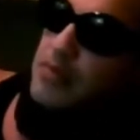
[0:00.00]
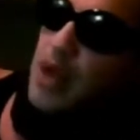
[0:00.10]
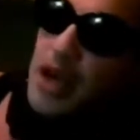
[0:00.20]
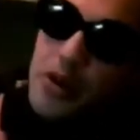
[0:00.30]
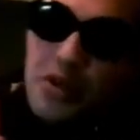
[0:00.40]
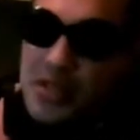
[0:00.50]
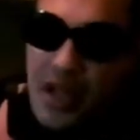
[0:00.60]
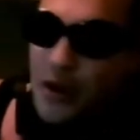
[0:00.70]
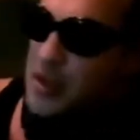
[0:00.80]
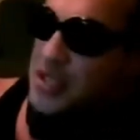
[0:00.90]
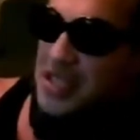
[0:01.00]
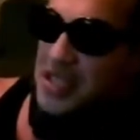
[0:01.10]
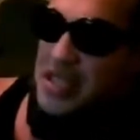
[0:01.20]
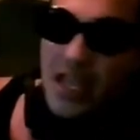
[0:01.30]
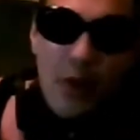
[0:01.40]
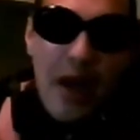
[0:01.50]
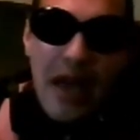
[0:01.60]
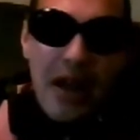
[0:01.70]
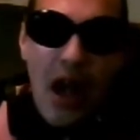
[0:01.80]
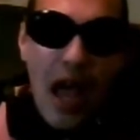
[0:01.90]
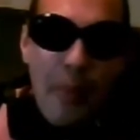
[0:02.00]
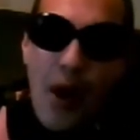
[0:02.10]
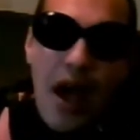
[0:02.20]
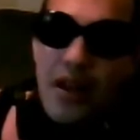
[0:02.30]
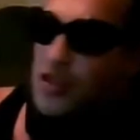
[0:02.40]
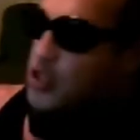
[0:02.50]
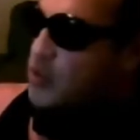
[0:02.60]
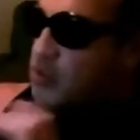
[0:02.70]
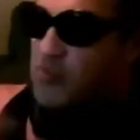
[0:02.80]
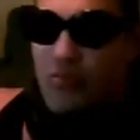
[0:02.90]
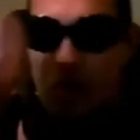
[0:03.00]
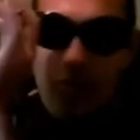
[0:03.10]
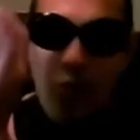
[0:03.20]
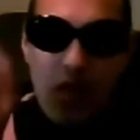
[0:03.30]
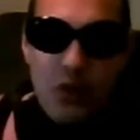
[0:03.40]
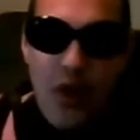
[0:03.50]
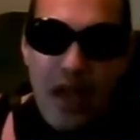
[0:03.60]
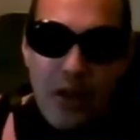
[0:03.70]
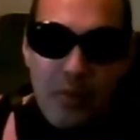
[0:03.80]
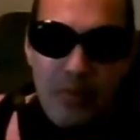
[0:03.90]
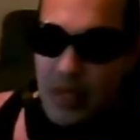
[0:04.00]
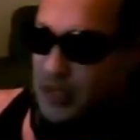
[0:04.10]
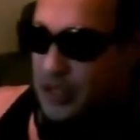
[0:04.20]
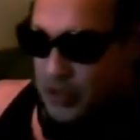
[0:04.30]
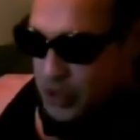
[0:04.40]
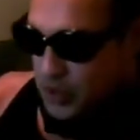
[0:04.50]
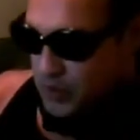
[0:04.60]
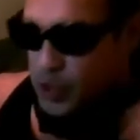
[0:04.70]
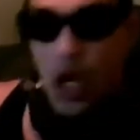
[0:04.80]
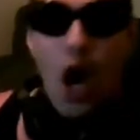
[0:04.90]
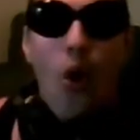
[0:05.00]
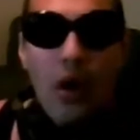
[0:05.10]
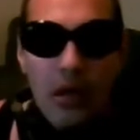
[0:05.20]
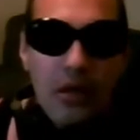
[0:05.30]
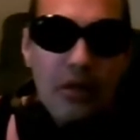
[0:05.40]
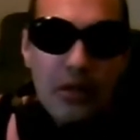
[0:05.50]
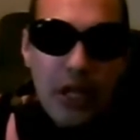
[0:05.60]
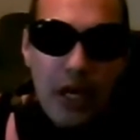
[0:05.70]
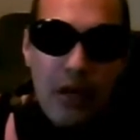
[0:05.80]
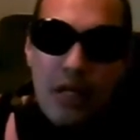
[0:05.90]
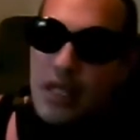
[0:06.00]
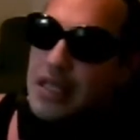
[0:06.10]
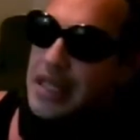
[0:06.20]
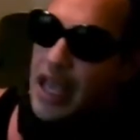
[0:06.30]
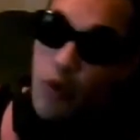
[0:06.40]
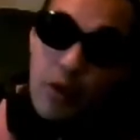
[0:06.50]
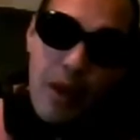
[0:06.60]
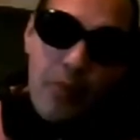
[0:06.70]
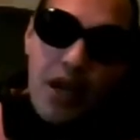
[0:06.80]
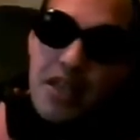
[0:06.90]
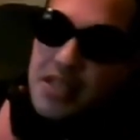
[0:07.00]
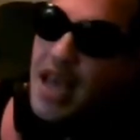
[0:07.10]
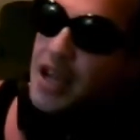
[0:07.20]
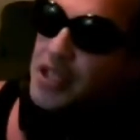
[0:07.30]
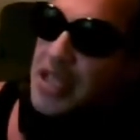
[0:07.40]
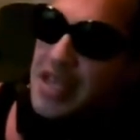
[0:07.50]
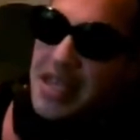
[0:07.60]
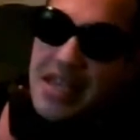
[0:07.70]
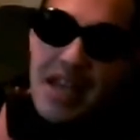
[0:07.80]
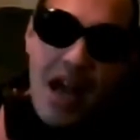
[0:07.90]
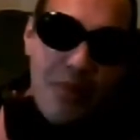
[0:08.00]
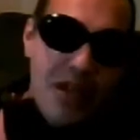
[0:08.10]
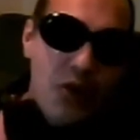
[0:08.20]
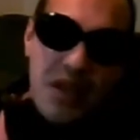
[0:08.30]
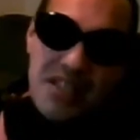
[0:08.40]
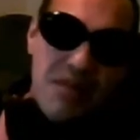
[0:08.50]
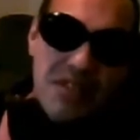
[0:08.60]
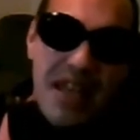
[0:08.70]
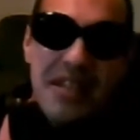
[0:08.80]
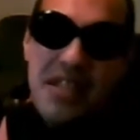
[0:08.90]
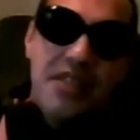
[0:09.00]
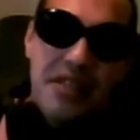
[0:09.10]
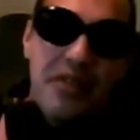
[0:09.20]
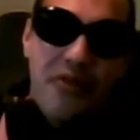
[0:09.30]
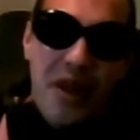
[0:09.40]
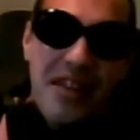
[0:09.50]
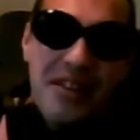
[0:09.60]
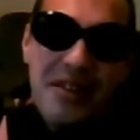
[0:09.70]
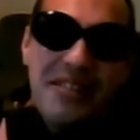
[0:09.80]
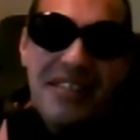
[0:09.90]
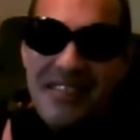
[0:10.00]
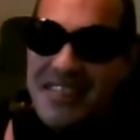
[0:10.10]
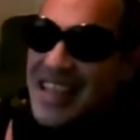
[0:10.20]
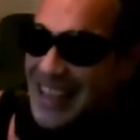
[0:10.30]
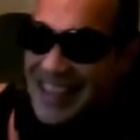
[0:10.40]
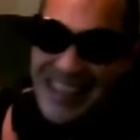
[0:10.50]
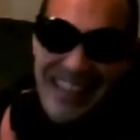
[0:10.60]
160 gigabyte iPod and just press random and just go, And one of my buddies actually, he got me into it because I was like deathly afraid, I was like,